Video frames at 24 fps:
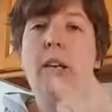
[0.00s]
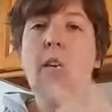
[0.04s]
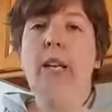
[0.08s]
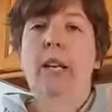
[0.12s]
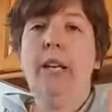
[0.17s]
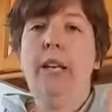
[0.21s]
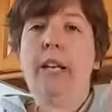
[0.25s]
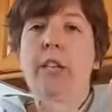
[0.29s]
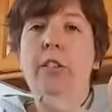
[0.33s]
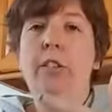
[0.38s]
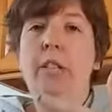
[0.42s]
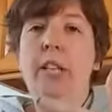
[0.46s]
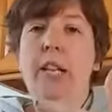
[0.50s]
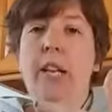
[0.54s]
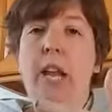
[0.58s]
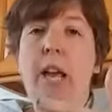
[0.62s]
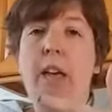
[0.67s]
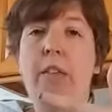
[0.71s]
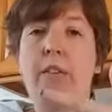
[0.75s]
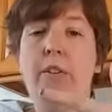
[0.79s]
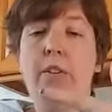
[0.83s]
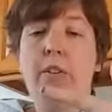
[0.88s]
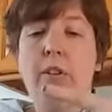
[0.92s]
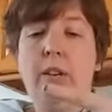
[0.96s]
Here's
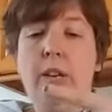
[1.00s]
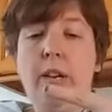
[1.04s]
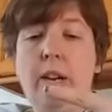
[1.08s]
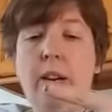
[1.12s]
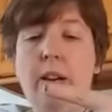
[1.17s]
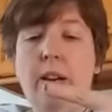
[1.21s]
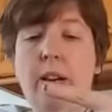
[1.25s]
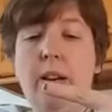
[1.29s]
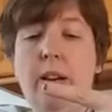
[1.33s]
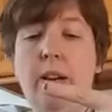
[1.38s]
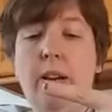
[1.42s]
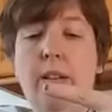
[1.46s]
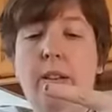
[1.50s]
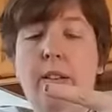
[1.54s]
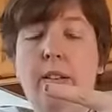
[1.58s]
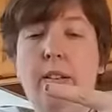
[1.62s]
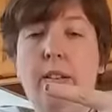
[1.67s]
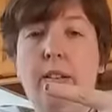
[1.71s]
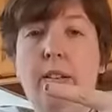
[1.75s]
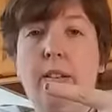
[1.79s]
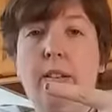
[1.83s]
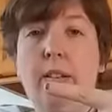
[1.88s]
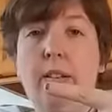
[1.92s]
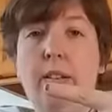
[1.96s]
another
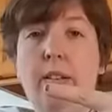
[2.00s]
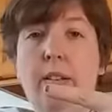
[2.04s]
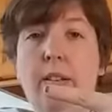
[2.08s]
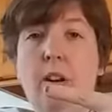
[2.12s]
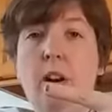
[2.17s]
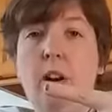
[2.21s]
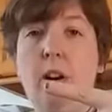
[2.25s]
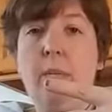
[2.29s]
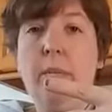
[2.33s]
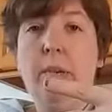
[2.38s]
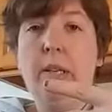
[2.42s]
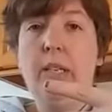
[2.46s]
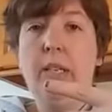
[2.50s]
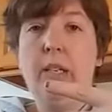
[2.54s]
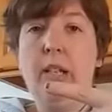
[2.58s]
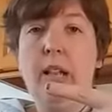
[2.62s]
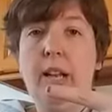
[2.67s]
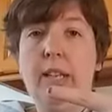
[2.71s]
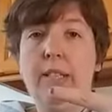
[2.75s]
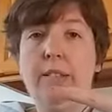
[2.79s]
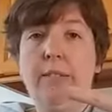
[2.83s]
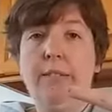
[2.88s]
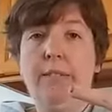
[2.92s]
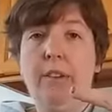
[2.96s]
common
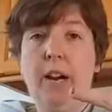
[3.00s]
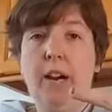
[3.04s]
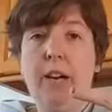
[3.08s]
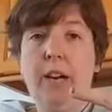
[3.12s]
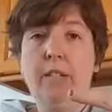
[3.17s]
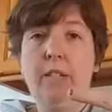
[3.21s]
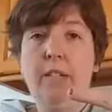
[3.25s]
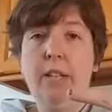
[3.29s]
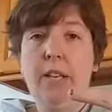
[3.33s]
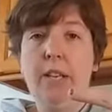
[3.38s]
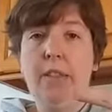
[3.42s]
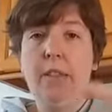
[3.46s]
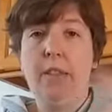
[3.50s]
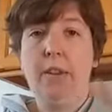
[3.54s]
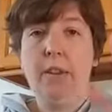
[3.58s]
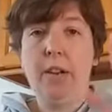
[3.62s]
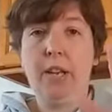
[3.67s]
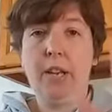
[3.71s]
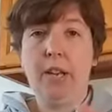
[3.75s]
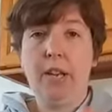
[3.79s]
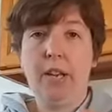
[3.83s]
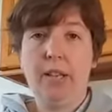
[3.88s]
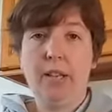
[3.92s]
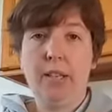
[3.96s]
classifier, the
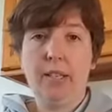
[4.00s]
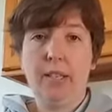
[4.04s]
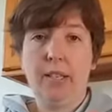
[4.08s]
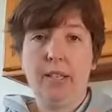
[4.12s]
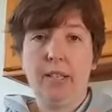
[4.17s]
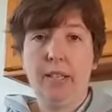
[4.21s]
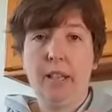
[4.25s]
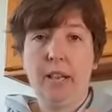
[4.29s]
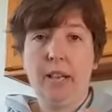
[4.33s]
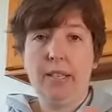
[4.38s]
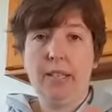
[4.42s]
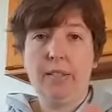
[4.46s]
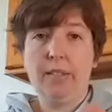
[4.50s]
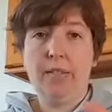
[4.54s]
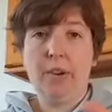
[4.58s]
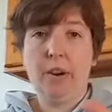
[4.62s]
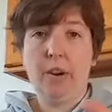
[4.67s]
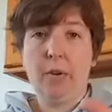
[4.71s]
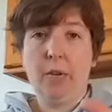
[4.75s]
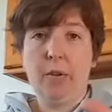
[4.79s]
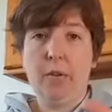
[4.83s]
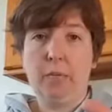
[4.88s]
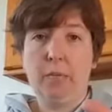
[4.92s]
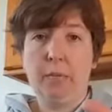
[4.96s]

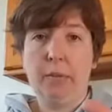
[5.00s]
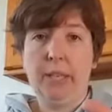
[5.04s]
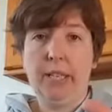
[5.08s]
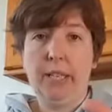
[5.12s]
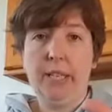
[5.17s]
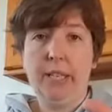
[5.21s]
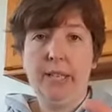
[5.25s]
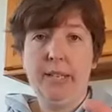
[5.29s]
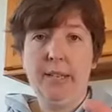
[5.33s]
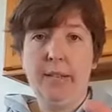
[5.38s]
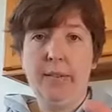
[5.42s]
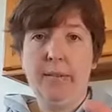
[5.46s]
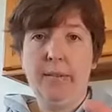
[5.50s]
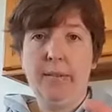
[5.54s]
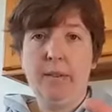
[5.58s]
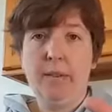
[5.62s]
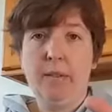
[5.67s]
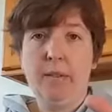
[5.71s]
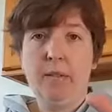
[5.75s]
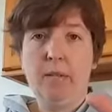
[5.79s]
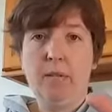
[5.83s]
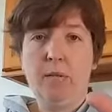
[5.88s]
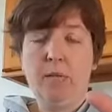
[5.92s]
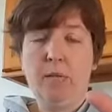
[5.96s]
classifier 3.
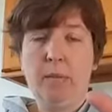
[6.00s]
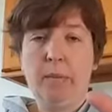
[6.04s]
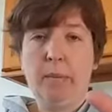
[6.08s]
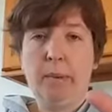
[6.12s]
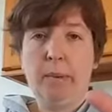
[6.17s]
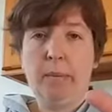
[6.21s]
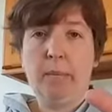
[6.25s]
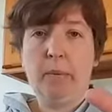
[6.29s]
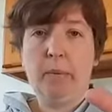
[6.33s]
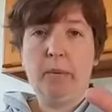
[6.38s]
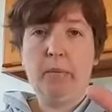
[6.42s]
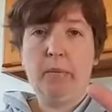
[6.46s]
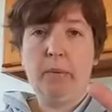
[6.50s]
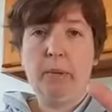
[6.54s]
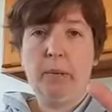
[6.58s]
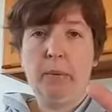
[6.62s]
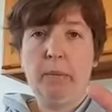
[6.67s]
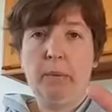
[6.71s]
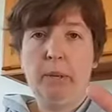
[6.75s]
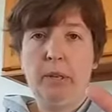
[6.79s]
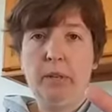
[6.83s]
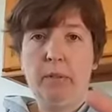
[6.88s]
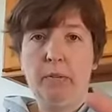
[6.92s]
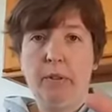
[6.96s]
Remember 3,
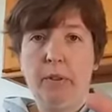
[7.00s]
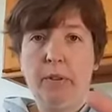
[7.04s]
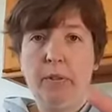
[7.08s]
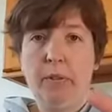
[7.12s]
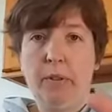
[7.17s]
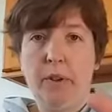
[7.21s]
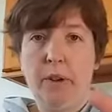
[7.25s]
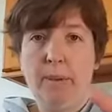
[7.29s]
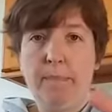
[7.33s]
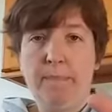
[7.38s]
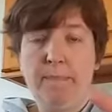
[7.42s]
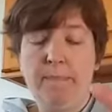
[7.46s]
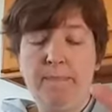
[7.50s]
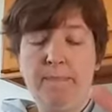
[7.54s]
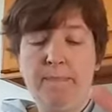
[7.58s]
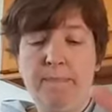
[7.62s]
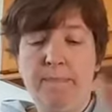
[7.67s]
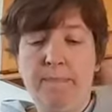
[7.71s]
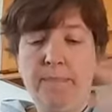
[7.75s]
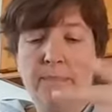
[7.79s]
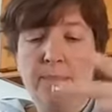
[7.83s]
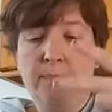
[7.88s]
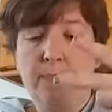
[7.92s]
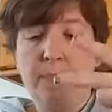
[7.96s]
we use a thumb.
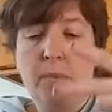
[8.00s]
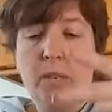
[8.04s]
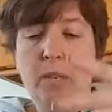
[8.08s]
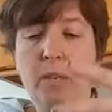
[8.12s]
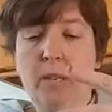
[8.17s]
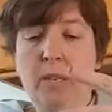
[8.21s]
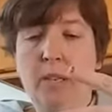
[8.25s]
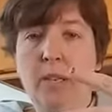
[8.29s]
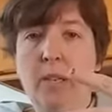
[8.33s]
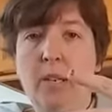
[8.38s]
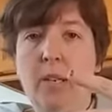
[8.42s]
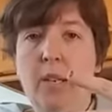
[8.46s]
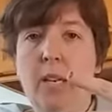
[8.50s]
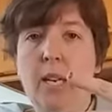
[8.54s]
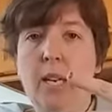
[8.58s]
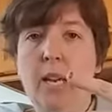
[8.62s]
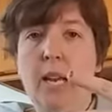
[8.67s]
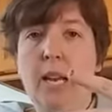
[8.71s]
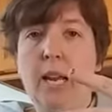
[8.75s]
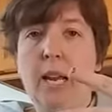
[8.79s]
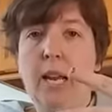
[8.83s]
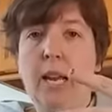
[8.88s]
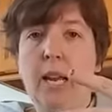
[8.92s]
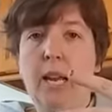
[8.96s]

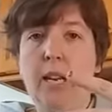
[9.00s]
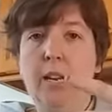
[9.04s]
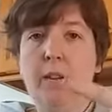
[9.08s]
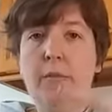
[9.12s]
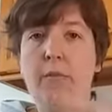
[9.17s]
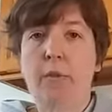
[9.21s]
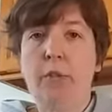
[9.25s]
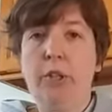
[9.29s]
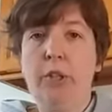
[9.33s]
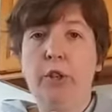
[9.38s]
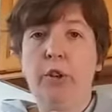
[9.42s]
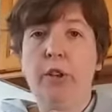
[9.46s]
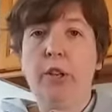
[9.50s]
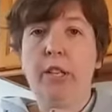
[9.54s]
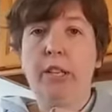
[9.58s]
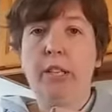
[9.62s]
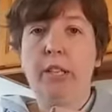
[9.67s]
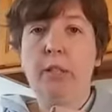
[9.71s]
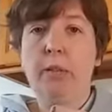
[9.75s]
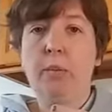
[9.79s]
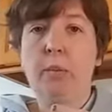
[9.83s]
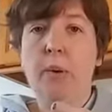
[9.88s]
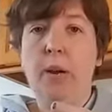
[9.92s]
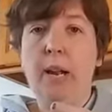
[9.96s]
And if we turn it
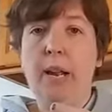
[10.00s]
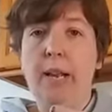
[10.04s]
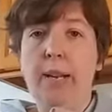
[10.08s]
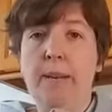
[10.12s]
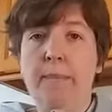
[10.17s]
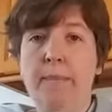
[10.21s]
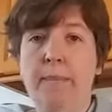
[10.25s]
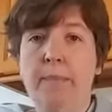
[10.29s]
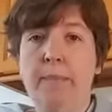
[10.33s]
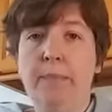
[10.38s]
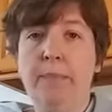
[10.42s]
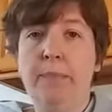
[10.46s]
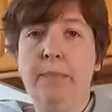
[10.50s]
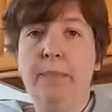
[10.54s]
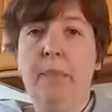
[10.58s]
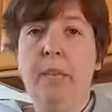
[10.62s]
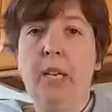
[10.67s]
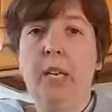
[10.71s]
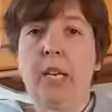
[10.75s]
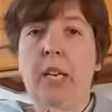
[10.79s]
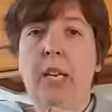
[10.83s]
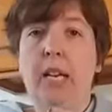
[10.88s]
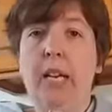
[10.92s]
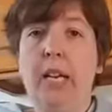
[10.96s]
this way,
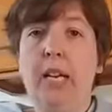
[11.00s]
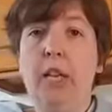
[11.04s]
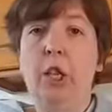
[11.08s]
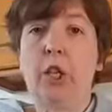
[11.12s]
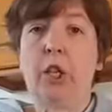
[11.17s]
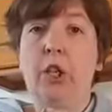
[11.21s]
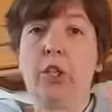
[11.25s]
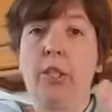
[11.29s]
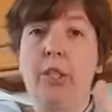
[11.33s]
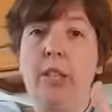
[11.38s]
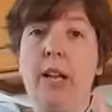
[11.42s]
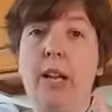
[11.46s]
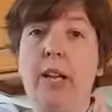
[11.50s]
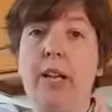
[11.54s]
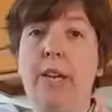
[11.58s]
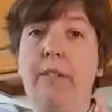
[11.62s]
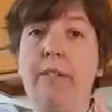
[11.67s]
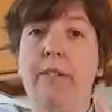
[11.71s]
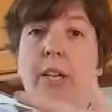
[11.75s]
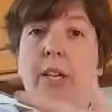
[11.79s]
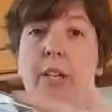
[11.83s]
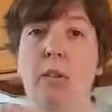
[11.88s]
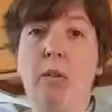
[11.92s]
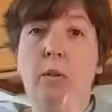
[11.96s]
it looks like a
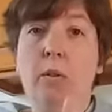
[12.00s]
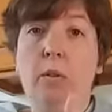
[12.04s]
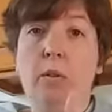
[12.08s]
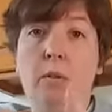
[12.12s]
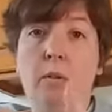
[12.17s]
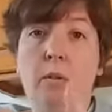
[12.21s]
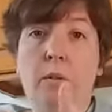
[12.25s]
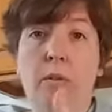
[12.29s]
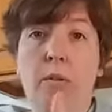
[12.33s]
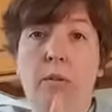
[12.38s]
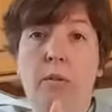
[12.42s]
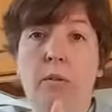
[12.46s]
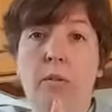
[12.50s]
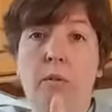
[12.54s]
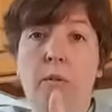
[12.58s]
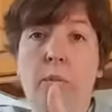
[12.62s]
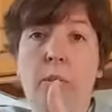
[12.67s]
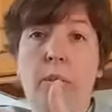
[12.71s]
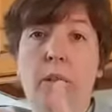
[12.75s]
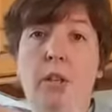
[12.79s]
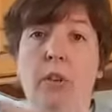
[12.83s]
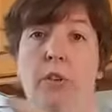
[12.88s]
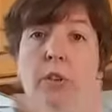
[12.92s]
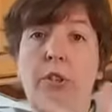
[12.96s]
vehicle.
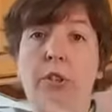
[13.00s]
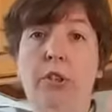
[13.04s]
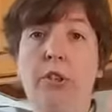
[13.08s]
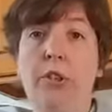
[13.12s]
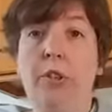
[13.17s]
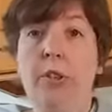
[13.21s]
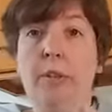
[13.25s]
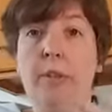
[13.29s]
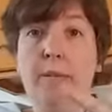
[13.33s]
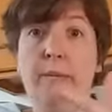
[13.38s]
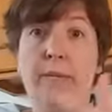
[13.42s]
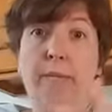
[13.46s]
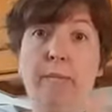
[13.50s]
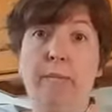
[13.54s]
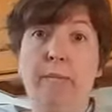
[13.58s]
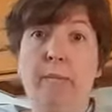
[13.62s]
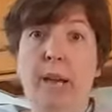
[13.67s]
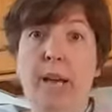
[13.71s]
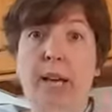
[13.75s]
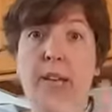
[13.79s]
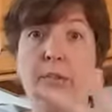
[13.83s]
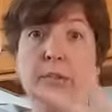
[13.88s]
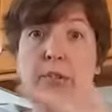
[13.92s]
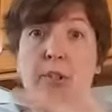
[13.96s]
We learned
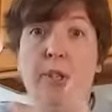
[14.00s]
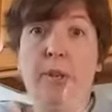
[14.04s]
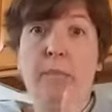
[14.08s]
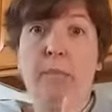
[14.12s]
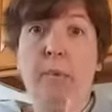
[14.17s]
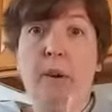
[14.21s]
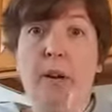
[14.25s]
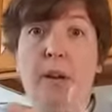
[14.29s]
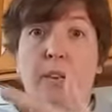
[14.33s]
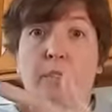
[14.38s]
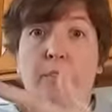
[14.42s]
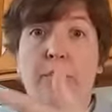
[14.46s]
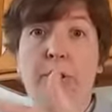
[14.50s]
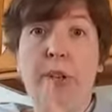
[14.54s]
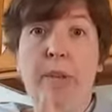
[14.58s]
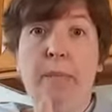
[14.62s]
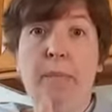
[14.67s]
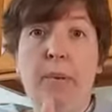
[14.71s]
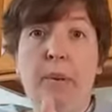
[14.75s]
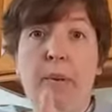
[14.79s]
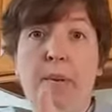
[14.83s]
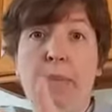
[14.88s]
battleship, right? Ship.